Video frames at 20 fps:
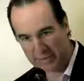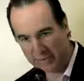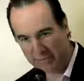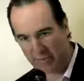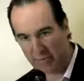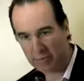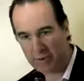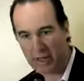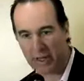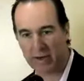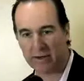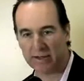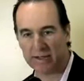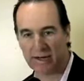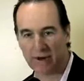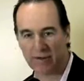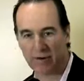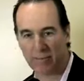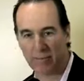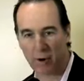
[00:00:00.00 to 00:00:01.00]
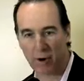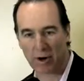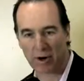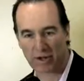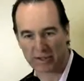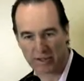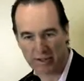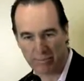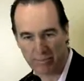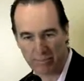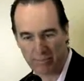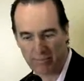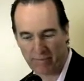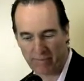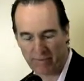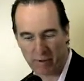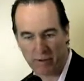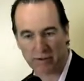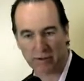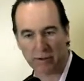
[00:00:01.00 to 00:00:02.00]
different players in every market and
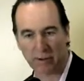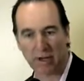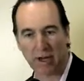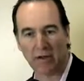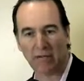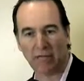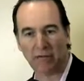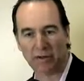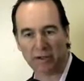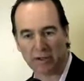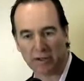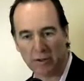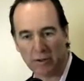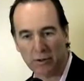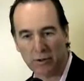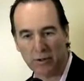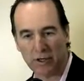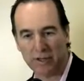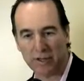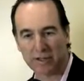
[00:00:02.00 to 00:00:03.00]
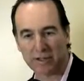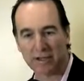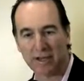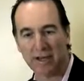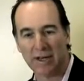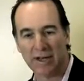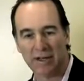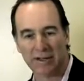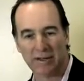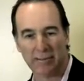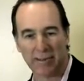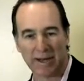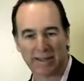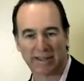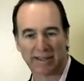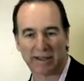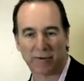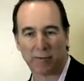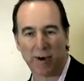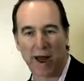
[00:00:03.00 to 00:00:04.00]
folks looking for solutions. So
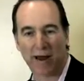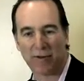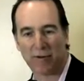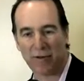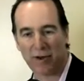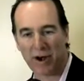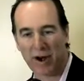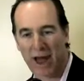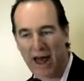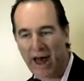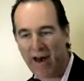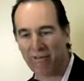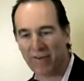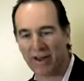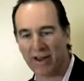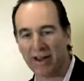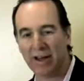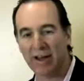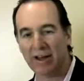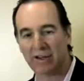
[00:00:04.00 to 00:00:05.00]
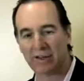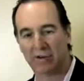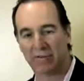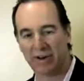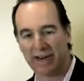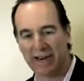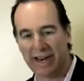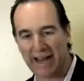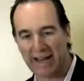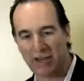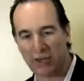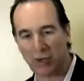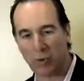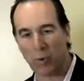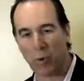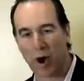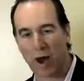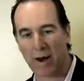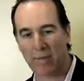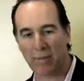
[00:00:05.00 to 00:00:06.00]
basically, rather than having sort of a
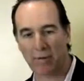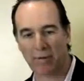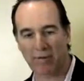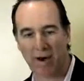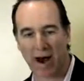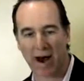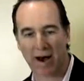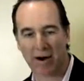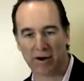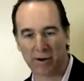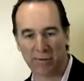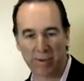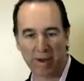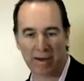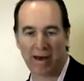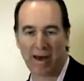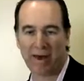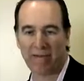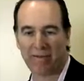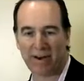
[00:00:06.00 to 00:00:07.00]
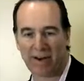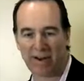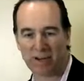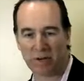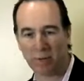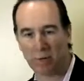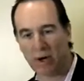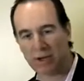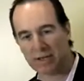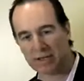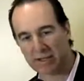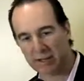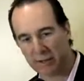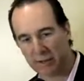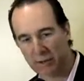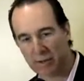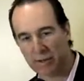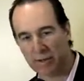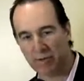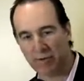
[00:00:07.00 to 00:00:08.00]
nationwide provider, you may have nationwide
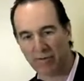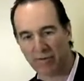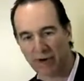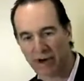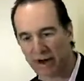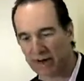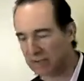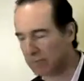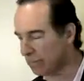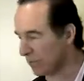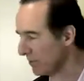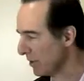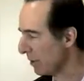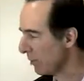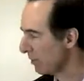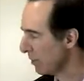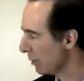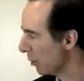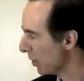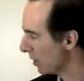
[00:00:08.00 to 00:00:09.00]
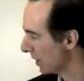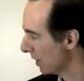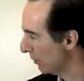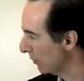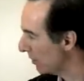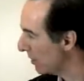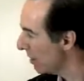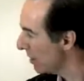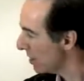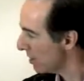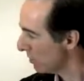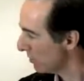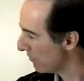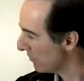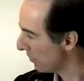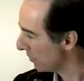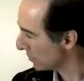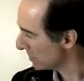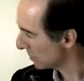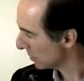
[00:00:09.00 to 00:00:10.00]
solution providers, but they'll be working
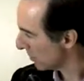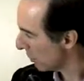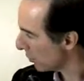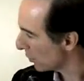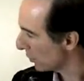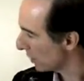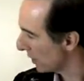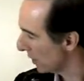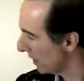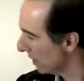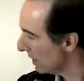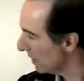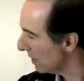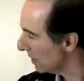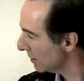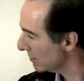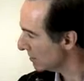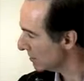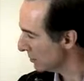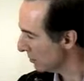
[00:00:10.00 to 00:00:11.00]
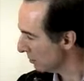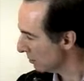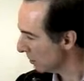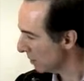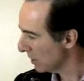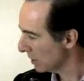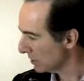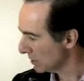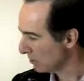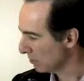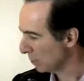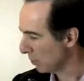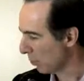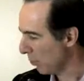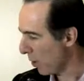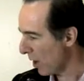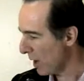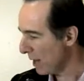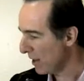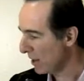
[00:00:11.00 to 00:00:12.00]
with folks locally to
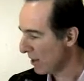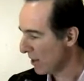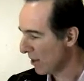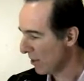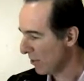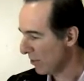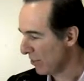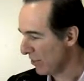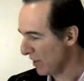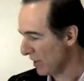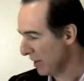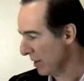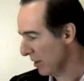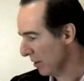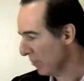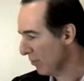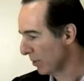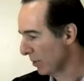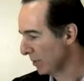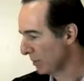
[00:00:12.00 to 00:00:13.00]
deploy the